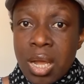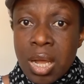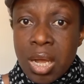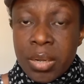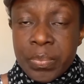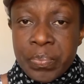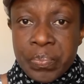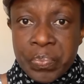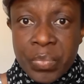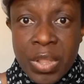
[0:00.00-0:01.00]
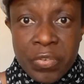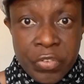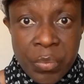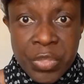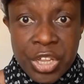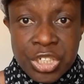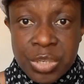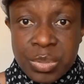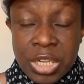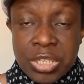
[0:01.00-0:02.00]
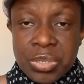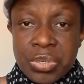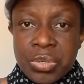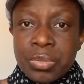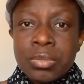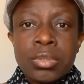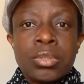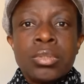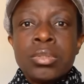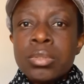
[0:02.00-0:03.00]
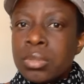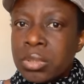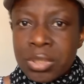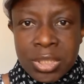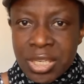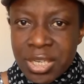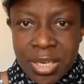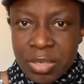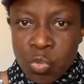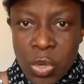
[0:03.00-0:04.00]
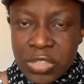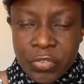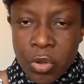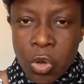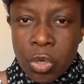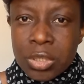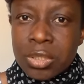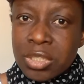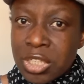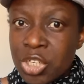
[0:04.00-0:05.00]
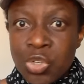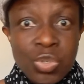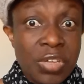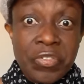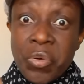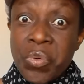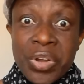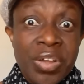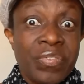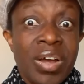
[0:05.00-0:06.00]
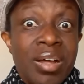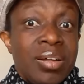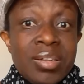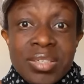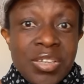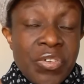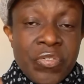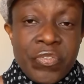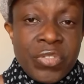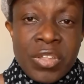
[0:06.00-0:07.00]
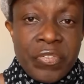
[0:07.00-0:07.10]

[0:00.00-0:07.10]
um, from the Egyptians to do? They didn't wait for God. They used it for whatever they, they